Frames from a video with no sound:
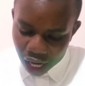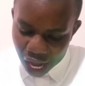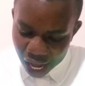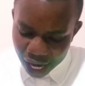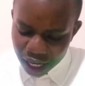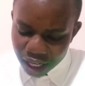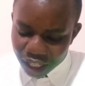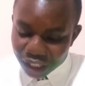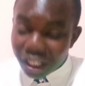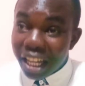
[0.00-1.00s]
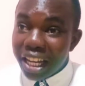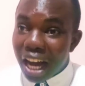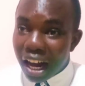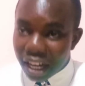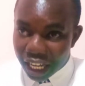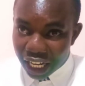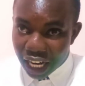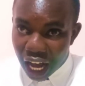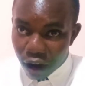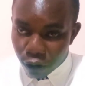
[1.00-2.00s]
And they are
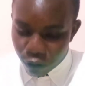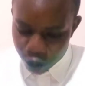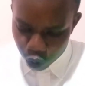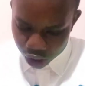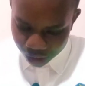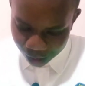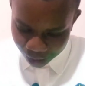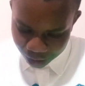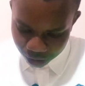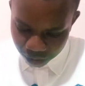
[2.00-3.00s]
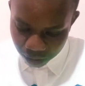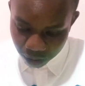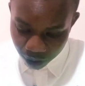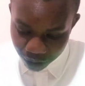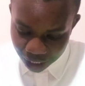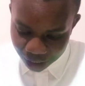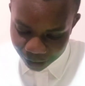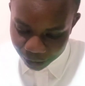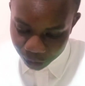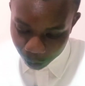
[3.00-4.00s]
in a furiously
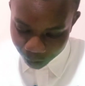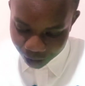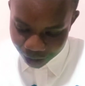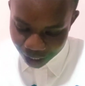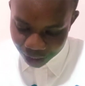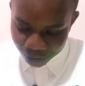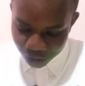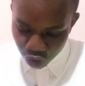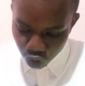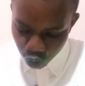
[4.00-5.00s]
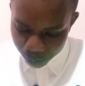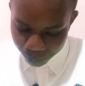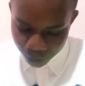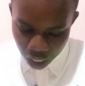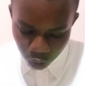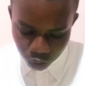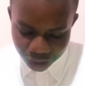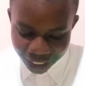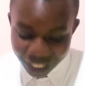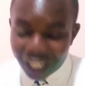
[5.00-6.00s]
ravenous torrent as they sweep down
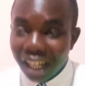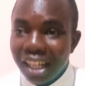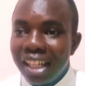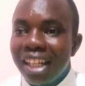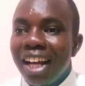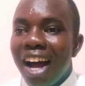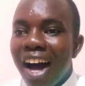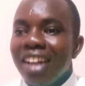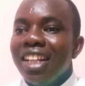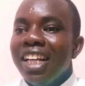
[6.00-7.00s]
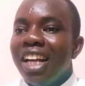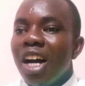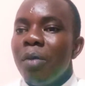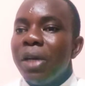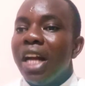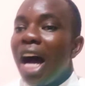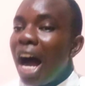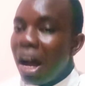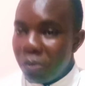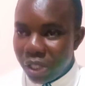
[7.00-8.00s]
the hill and they come in
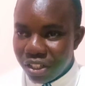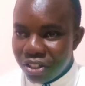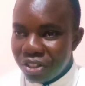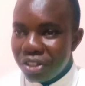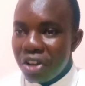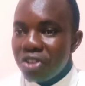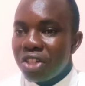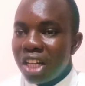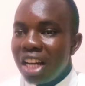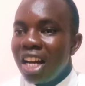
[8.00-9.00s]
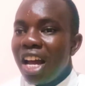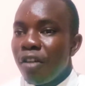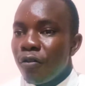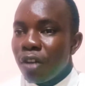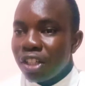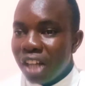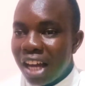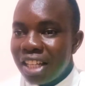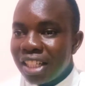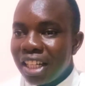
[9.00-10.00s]
armies, still
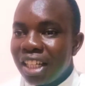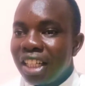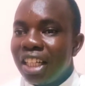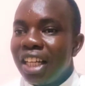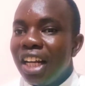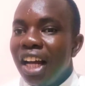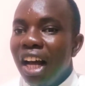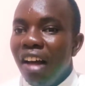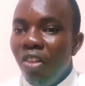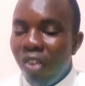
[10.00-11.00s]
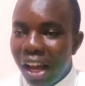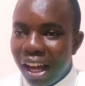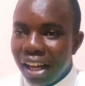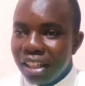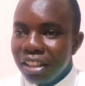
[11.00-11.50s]
emphasizing the